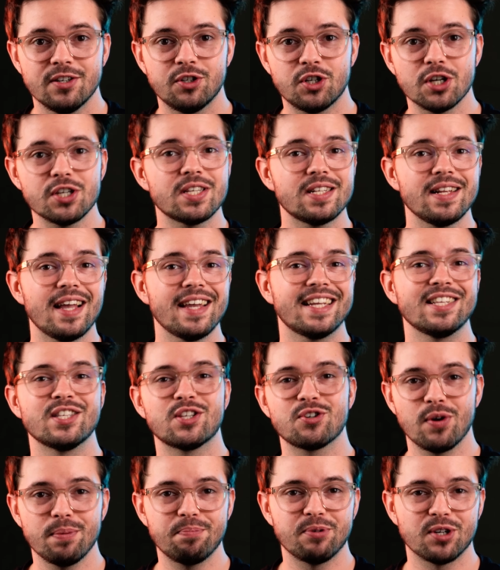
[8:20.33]
Just like
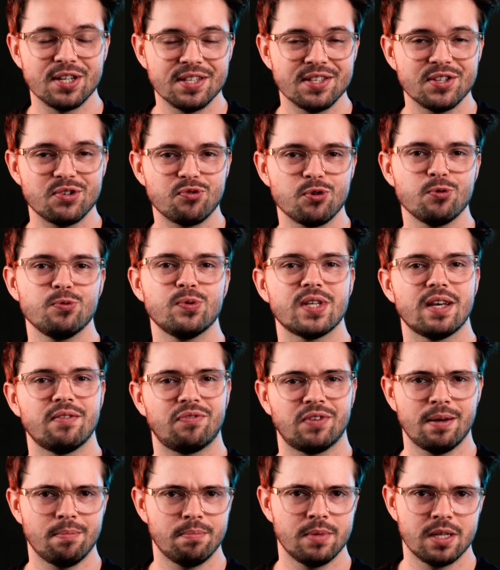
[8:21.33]
inscriptions, runes
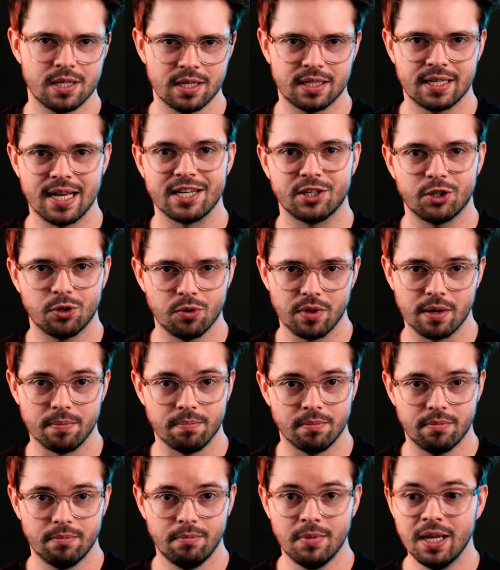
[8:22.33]
have numbers attached to
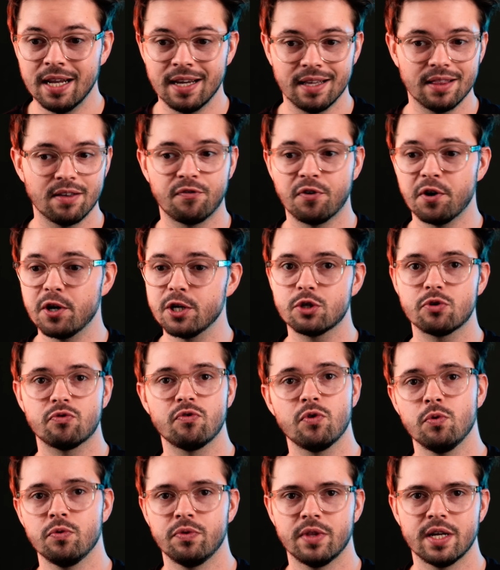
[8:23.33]
them, meaning the first
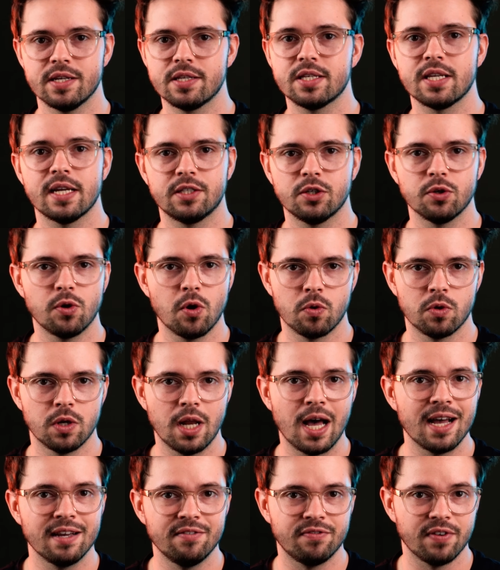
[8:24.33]
rune that is set to go
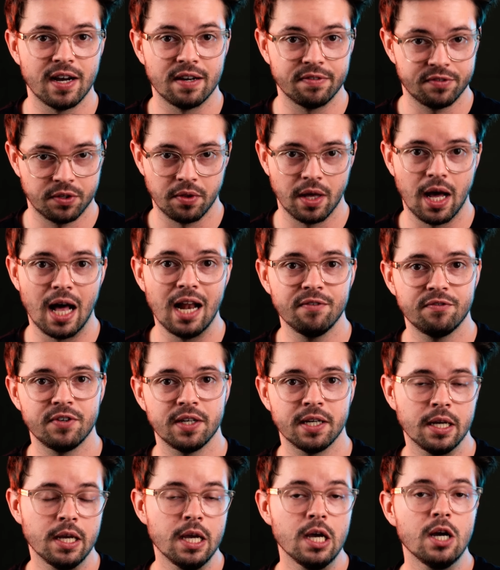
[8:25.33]
live after the
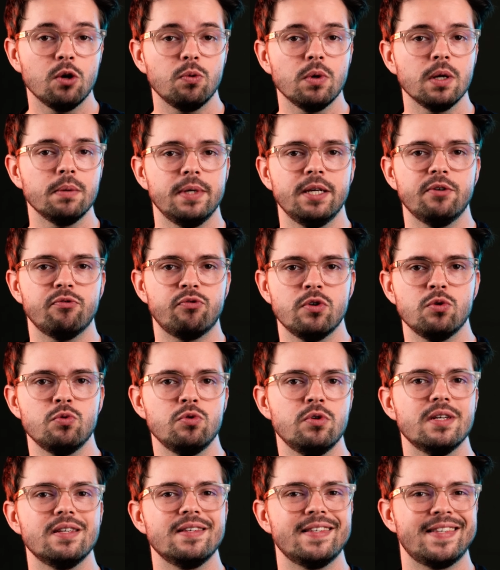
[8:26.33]
halving will be
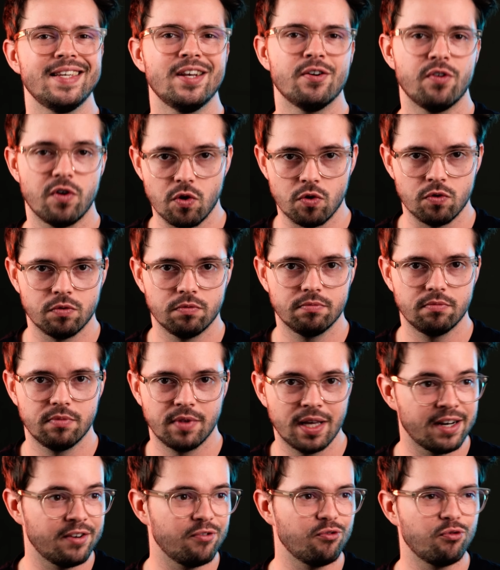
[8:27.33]
rune 0,
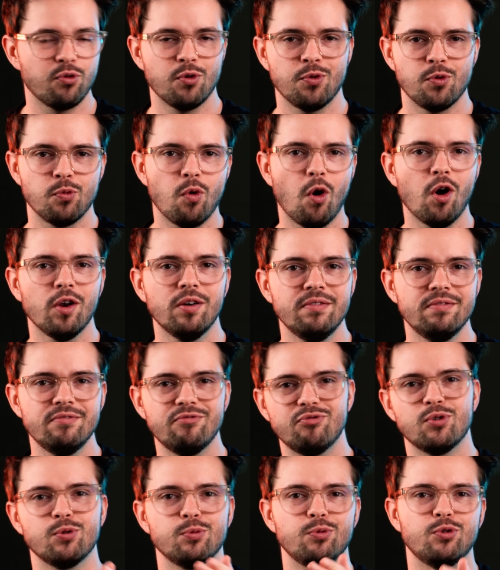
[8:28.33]
then rune
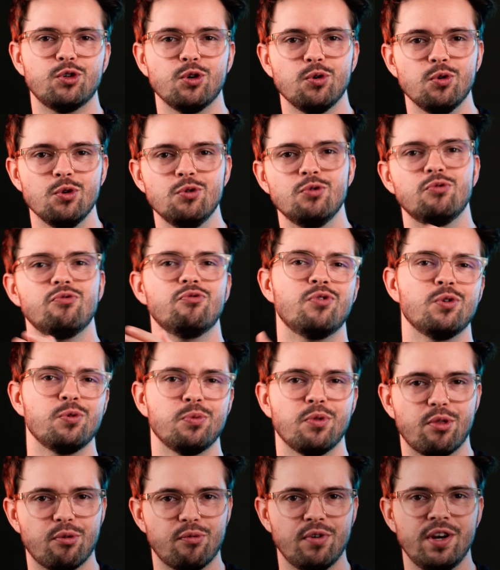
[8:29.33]
1, rune 2,
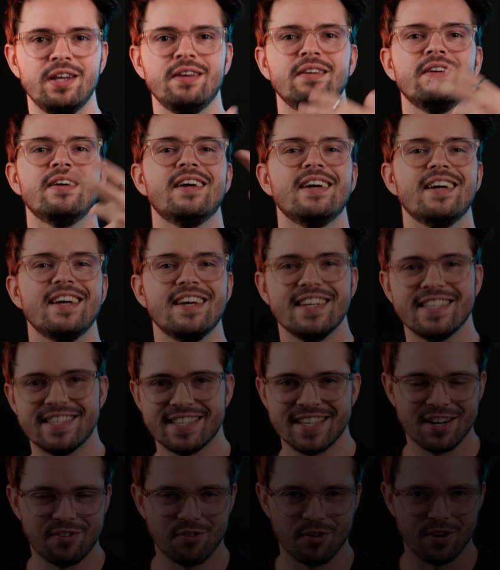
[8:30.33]
rune 3,
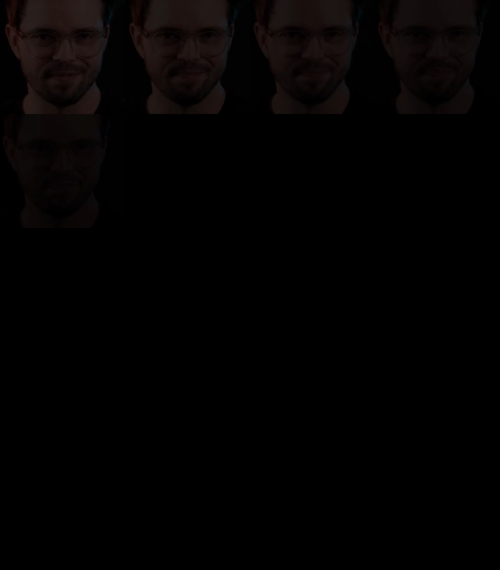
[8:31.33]
etc.